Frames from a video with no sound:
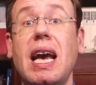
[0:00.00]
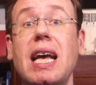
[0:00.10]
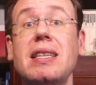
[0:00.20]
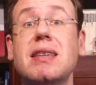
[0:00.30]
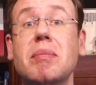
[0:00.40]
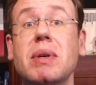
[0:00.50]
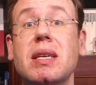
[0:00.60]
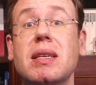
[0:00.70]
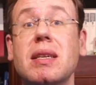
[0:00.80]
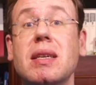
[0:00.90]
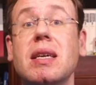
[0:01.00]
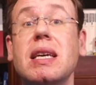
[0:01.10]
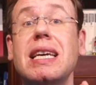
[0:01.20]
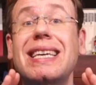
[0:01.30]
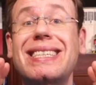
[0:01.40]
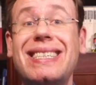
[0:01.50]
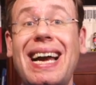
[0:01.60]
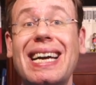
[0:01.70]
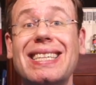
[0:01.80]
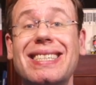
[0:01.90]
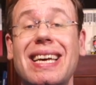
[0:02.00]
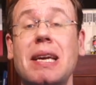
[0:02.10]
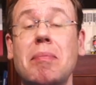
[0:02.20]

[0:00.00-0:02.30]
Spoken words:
and submitted the exact same